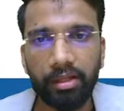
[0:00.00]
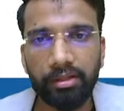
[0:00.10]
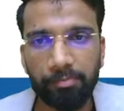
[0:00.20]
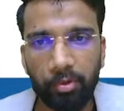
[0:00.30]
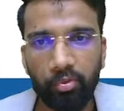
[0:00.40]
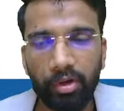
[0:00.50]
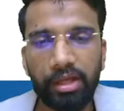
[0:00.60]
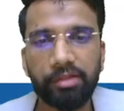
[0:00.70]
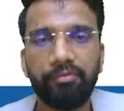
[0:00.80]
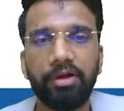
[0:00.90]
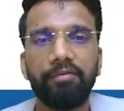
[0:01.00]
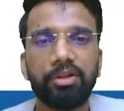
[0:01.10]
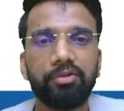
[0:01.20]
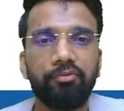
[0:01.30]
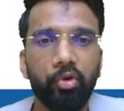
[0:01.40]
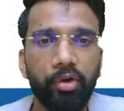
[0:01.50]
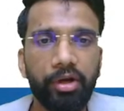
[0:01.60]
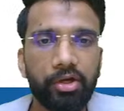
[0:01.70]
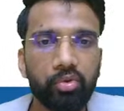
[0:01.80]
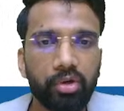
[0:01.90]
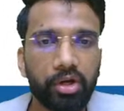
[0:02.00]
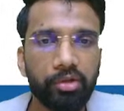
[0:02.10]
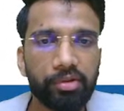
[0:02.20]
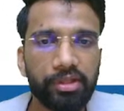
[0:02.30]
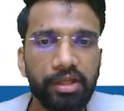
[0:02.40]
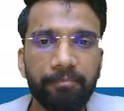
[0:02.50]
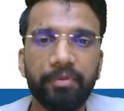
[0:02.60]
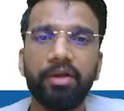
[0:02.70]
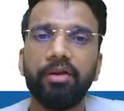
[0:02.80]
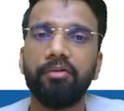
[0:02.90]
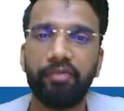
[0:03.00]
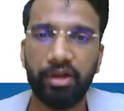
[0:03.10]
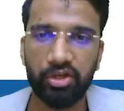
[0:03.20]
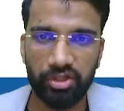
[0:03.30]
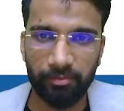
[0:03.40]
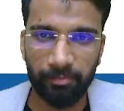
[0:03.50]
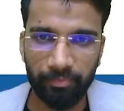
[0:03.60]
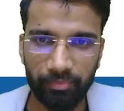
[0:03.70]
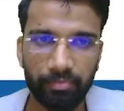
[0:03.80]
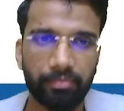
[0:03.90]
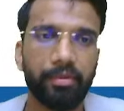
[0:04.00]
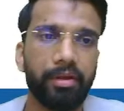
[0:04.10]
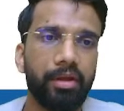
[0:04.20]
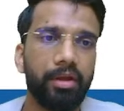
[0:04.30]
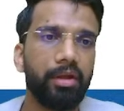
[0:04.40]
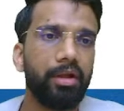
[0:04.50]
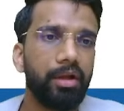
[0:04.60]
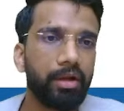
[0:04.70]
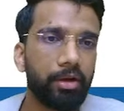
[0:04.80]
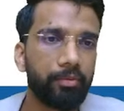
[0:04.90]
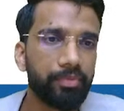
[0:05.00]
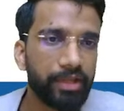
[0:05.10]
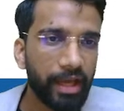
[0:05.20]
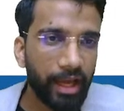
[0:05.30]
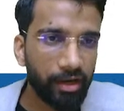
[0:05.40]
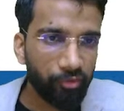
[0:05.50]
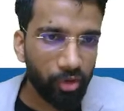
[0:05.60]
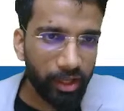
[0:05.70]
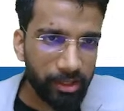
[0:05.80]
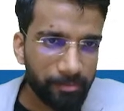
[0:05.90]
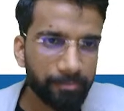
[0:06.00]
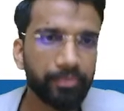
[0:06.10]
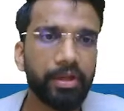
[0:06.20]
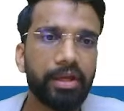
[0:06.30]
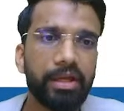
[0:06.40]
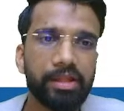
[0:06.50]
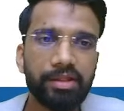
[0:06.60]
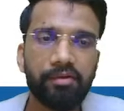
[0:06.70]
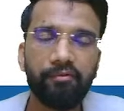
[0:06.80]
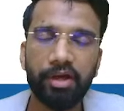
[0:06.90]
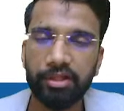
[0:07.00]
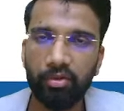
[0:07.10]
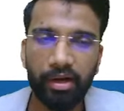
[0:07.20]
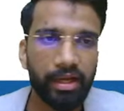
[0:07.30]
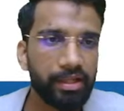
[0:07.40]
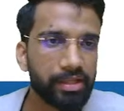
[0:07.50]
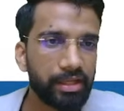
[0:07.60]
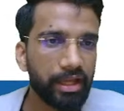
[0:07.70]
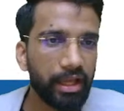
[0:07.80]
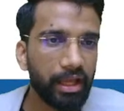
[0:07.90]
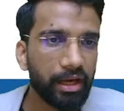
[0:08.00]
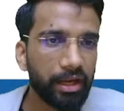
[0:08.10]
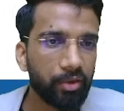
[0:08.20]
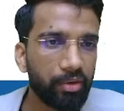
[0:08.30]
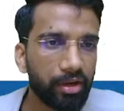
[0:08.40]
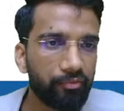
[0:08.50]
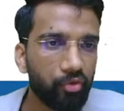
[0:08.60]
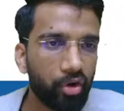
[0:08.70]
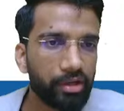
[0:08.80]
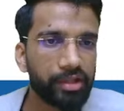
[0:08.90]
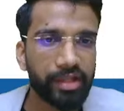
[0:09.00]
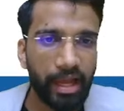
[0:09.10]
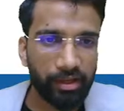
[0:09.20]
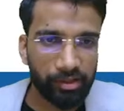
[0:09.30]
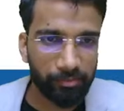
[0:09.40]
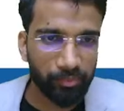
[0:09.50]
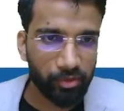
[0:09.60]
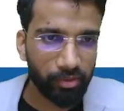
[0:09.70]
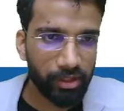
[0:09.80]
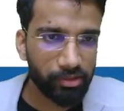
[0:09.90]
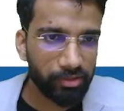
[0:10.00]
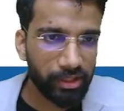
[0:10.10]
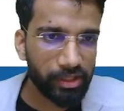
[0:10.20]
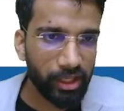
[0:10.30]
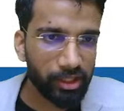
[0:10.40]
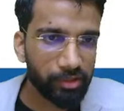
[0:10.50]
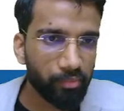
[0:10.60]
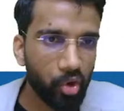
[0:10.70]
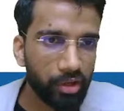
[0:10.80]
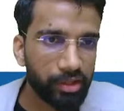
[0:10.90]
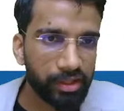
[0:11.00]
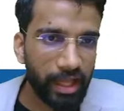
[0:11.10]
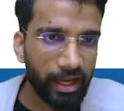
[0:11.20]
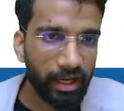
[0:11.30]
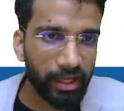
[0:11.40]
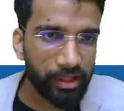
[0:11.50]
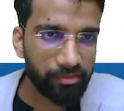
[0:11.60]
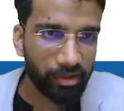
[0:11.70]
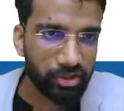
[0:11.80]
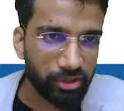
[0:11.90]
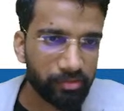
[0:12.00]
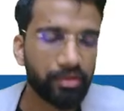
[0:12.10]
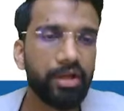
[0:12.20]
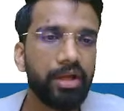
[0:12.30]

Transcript: and this pleura is filled with fluid to reduce the friction. Now, the alveoli is the vascularized irregular wall sacs. Okay, so these are small sac-like structure.